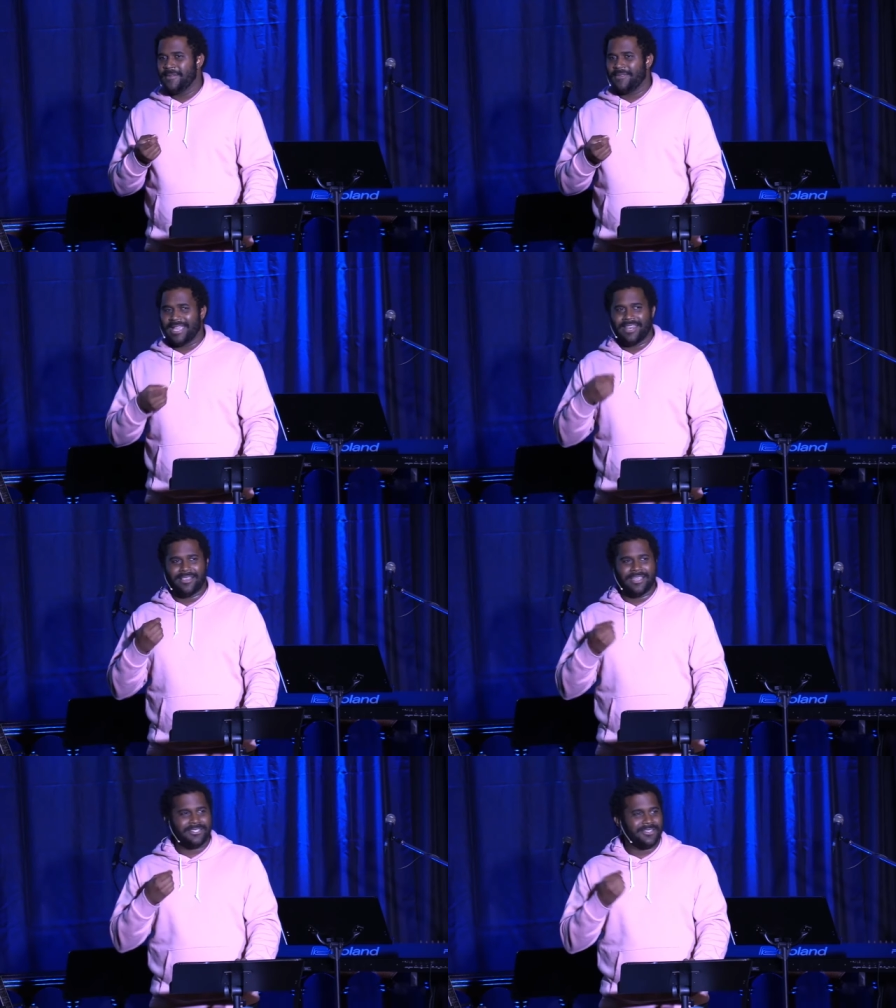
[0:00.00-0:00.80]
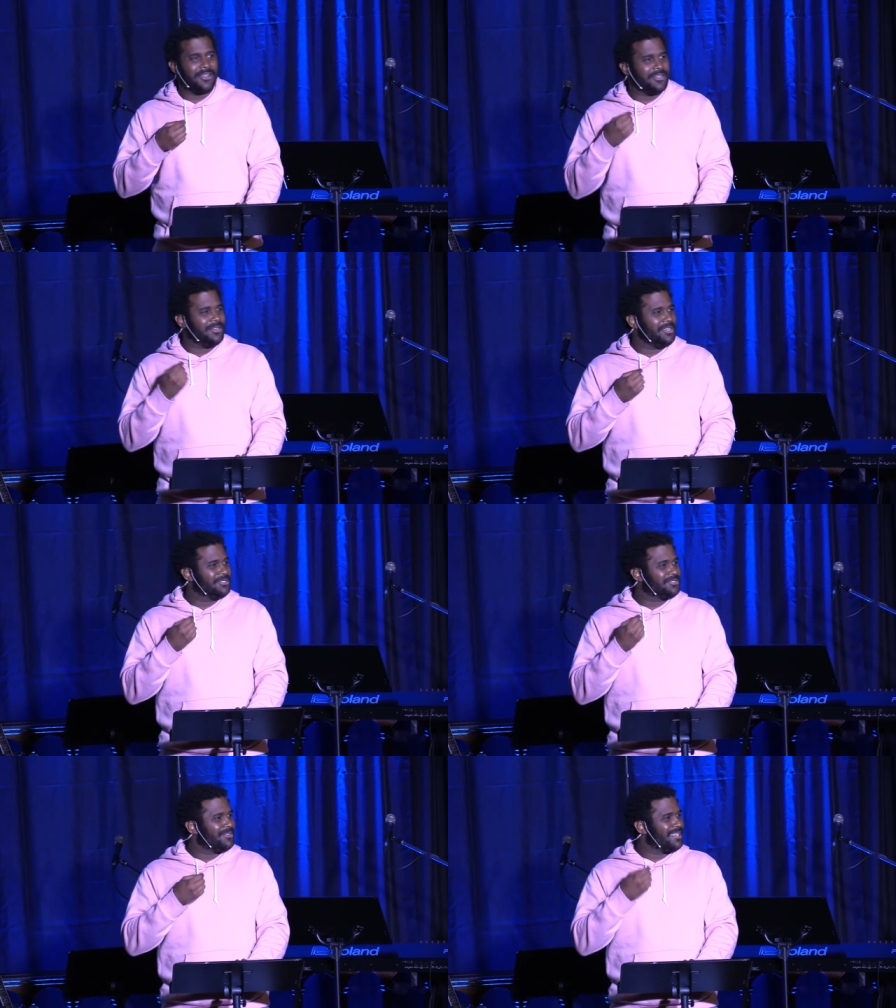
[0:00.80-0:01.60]
Like it'll, it'll start, you, you'll
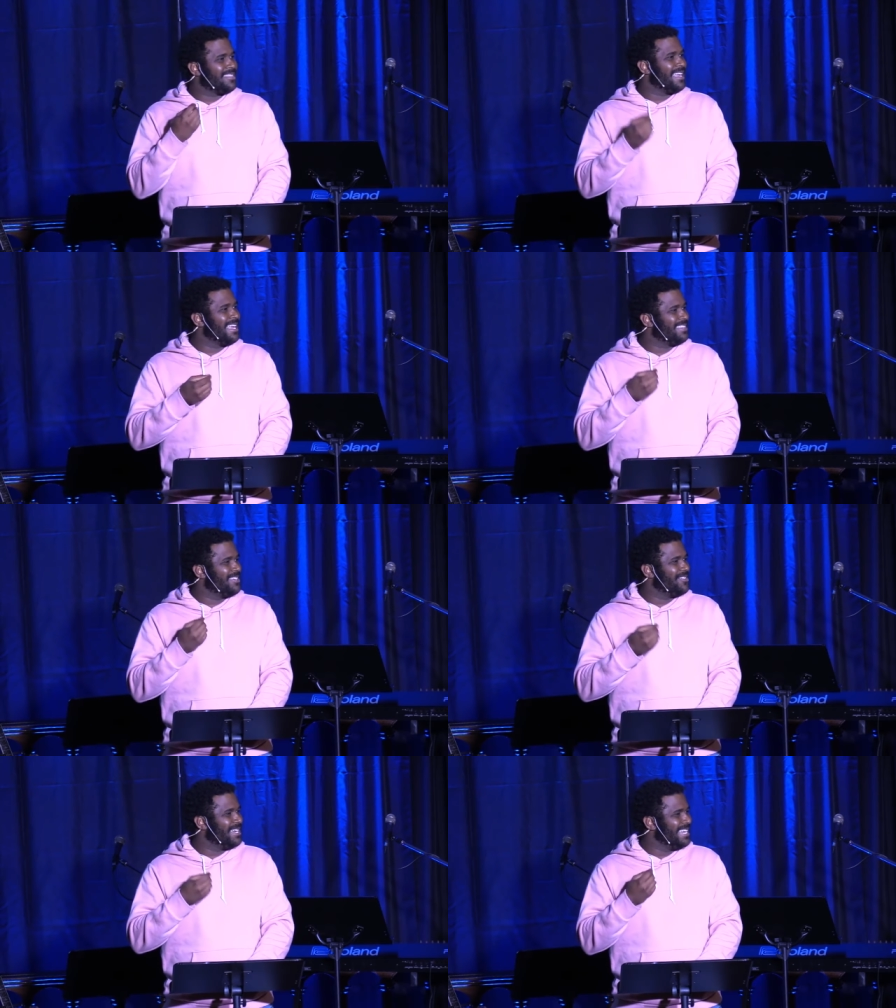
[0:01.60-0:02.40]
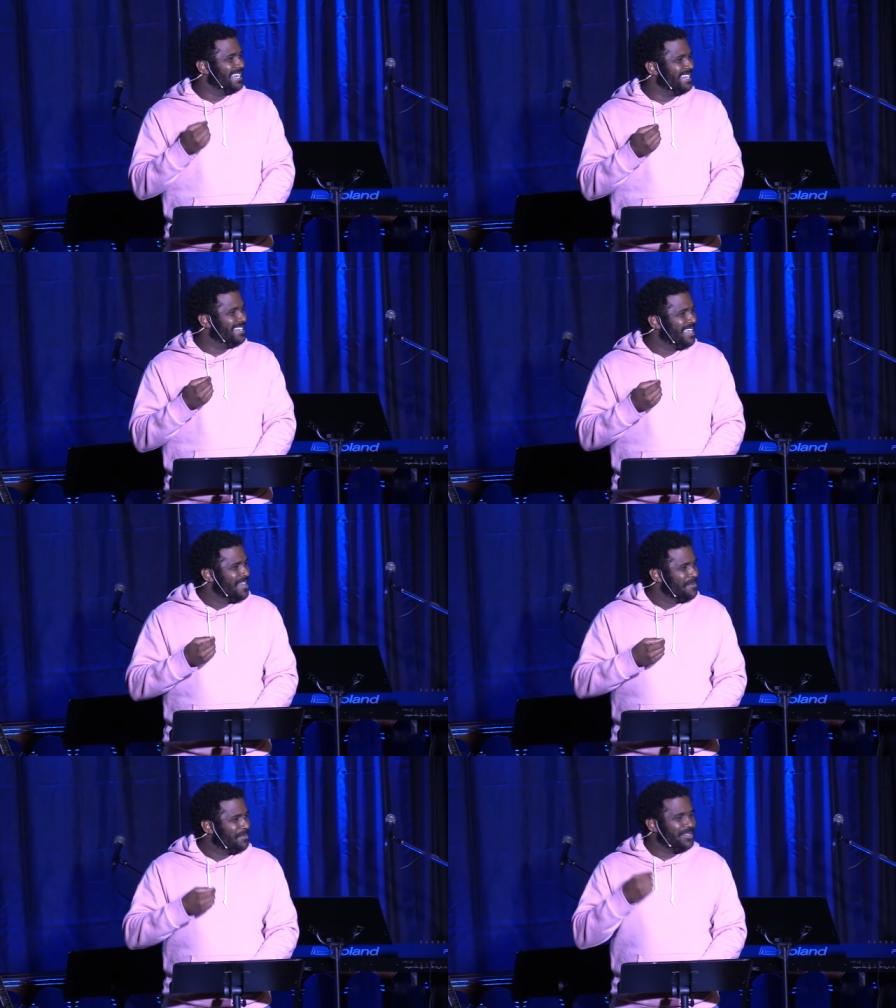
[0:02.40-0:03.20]
start to think that you're eating,
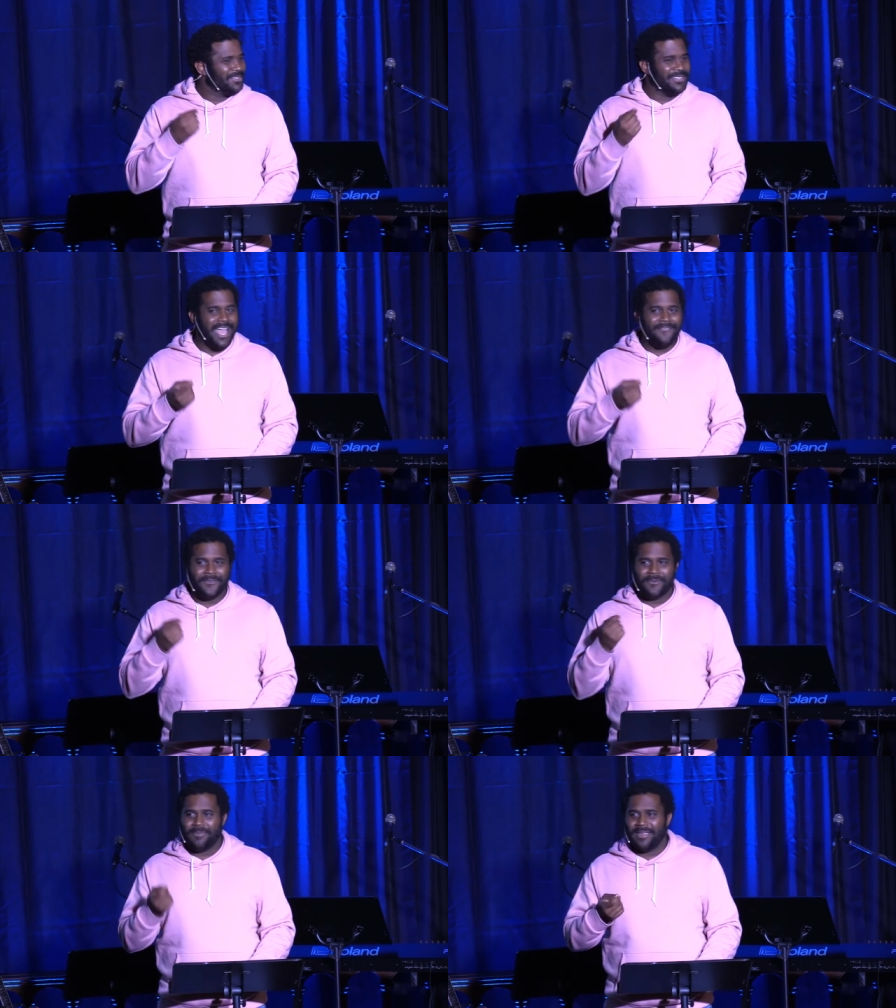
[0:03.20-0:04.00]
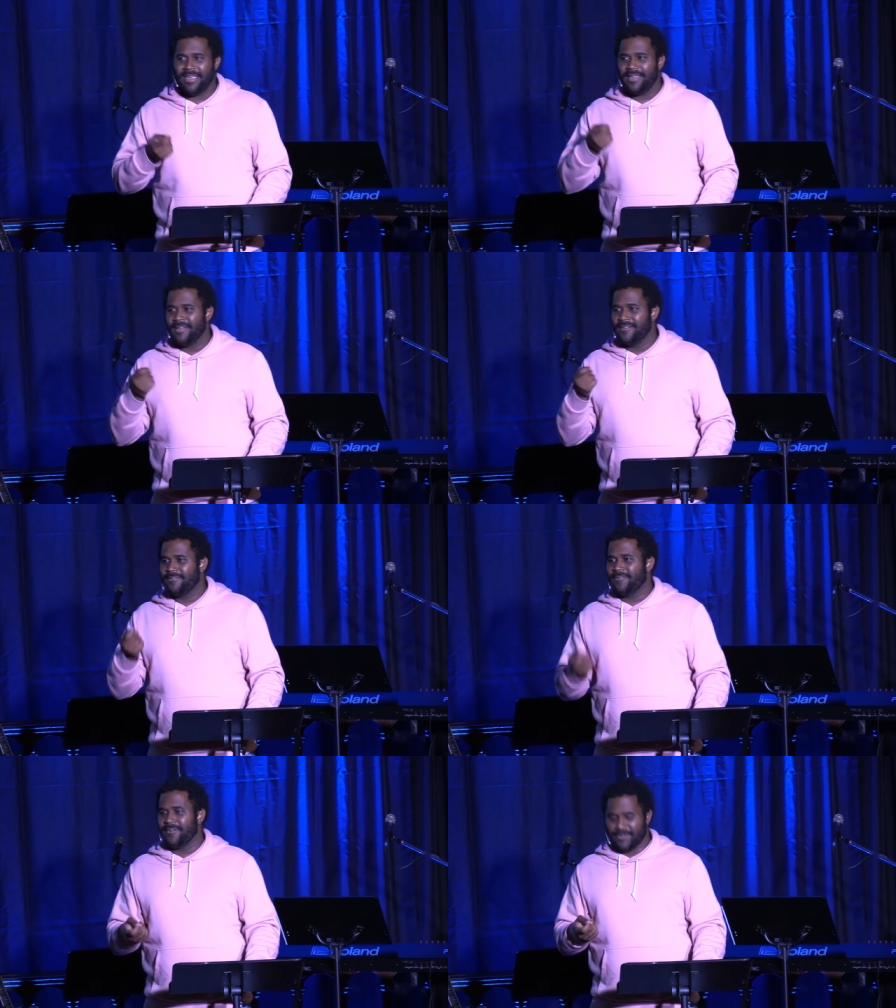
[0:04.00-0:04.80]
but you'll never be
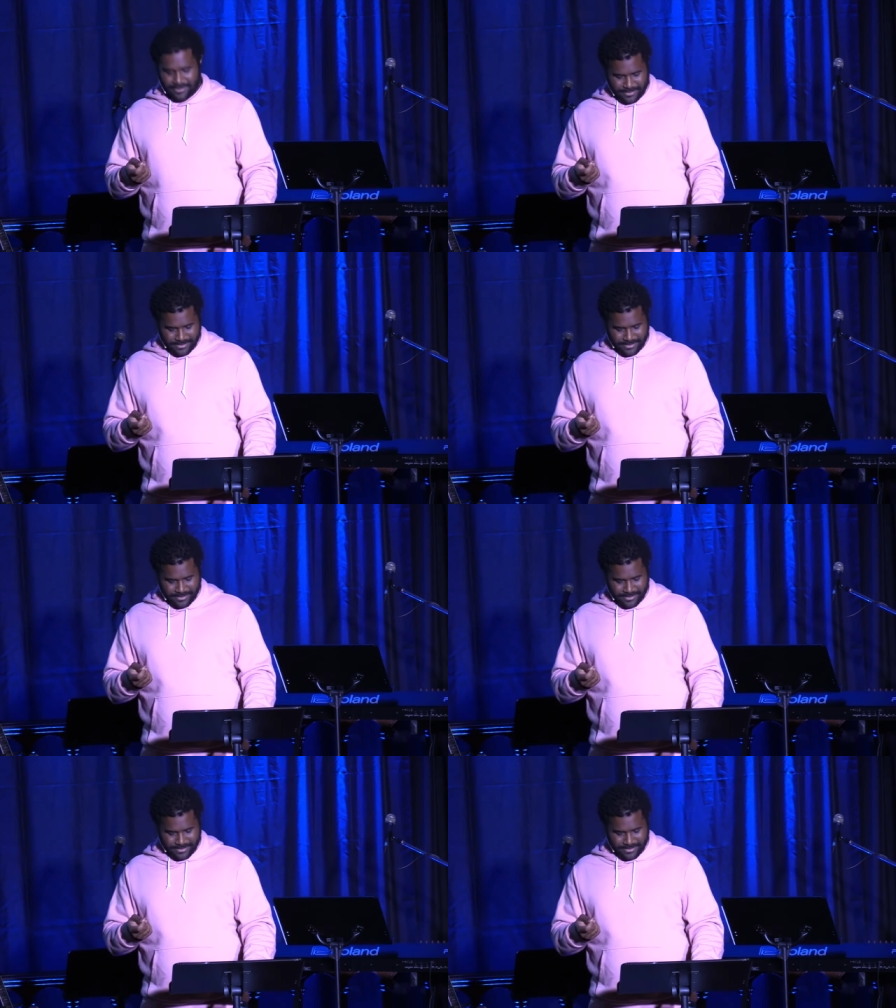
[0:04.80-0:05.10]
full.